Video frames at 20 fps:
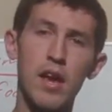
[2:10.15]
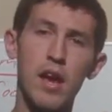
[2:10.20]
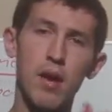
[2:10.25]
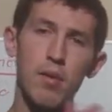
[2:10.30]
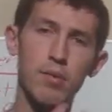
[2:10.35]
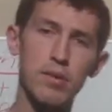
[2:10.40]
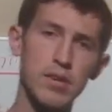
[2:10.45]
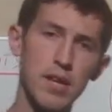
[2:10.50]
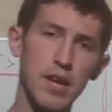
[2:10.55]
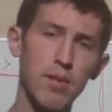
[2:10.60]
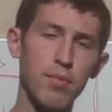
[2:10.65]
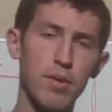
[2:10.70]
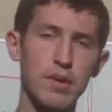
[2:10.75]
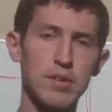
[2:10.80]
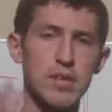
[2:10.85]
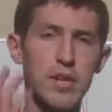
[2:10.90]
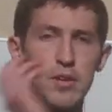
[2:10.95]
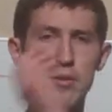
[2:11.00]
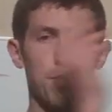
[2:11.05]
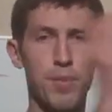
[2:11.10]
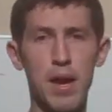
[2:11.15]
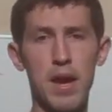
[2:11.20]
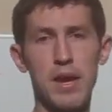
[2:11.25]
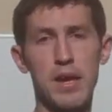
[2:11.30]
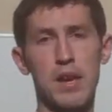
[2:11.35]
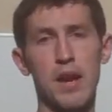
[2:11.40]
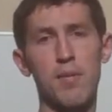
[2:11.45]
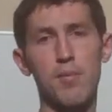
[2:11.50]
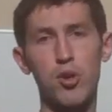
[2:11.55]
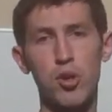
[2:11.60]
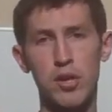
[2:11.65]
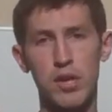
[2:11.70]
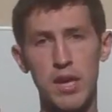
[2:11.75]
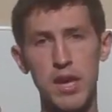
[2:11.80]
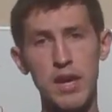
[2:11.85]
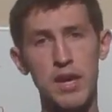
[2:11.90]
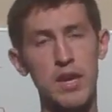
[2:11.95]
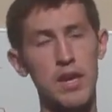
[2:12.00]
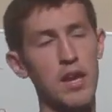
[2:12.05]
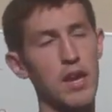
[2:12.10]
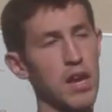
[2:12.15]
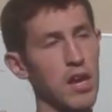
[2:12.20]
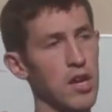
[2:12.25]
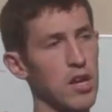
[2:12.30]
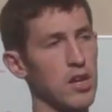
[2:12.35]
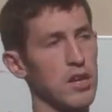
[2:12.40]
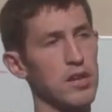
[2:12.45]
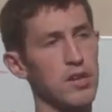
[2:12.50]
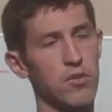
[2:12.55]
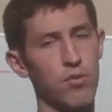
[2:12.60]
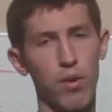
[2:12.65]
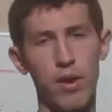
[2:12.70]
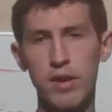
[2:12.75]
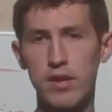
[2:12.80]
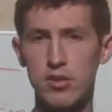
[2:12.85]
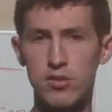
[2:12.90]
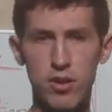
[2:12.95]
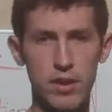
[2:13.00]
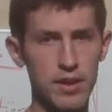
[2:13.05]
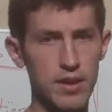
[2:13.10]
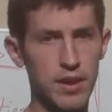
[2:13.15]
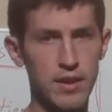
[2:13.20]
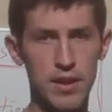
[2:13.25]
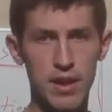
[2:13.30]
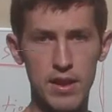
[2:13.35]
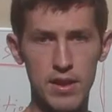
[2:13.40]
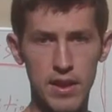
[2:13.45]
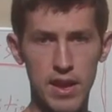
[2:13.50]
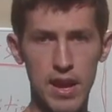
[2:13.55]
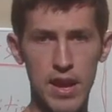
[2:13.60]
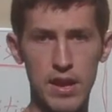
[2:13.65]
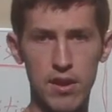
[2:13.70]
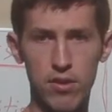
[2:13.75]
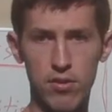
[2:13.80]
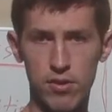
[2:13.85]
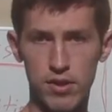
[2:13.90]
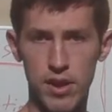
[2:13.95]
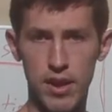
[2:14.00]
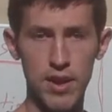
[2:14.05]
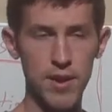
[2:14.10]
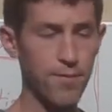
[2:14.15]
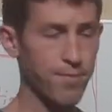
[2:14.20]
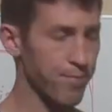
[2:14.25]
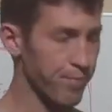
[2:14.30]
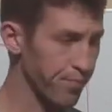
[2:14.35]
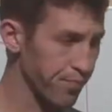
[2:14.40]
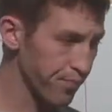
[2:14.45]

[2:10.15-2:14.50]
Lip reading: I'm going to take my steps back and I'm going to kick it right straight down that line. Okay.